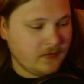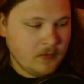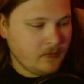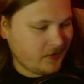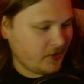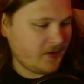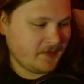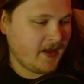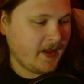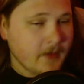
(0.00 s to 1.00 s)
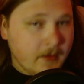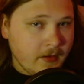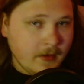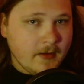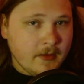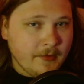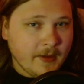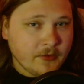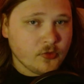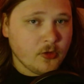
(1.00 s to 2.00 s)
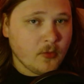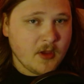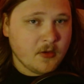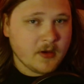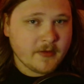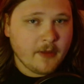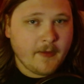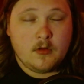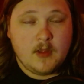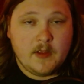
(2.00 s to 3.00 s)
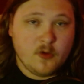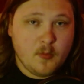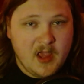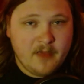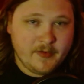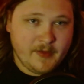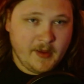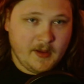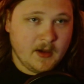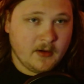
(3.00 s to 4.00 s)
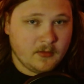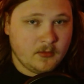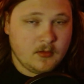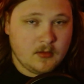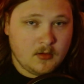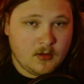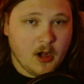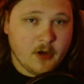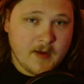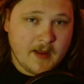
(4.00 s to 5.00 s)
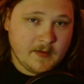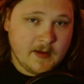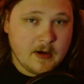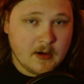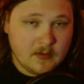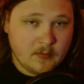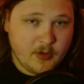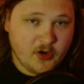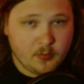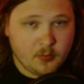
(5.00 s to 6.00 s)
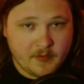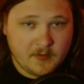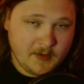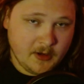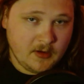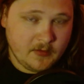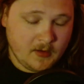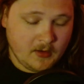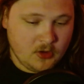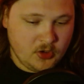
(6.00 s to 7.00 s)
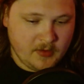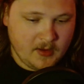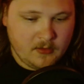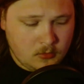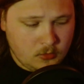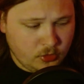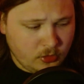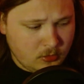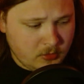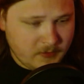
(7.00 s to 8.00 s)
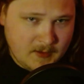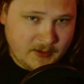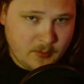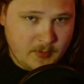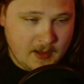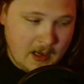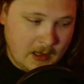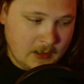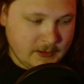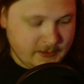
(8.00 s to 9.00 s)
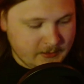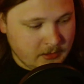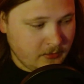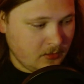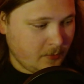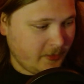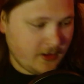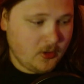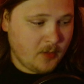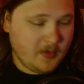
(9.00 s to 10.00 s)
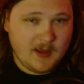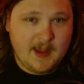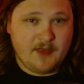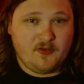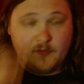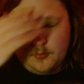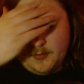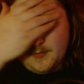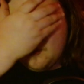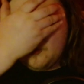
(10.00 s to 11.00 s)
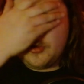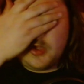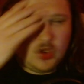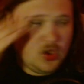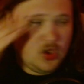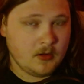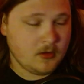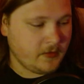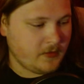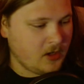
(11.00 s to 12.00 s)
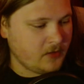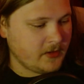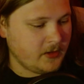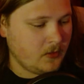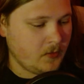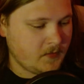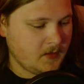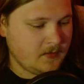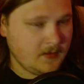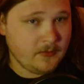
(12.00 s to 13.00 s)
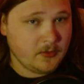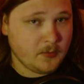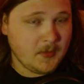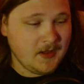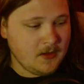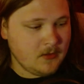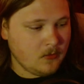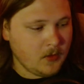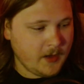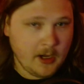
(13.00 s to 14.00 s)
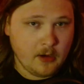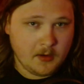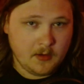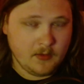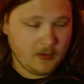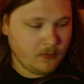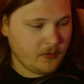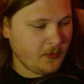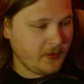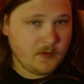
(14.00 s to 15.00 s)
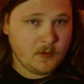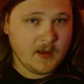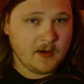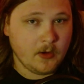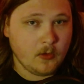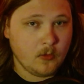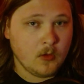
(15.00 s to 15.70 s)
was clear as day. Like, there's no way you couldn't tell that. And so Maeve is like in Conrad's ear and Pierce Brosnan's ear, and she's like, you know, it's got to be Harry. Oh my god, I'm gonna get canceled. Holy shit. Because Conrad goes, it's either me or Harry. Like, we're the only two that know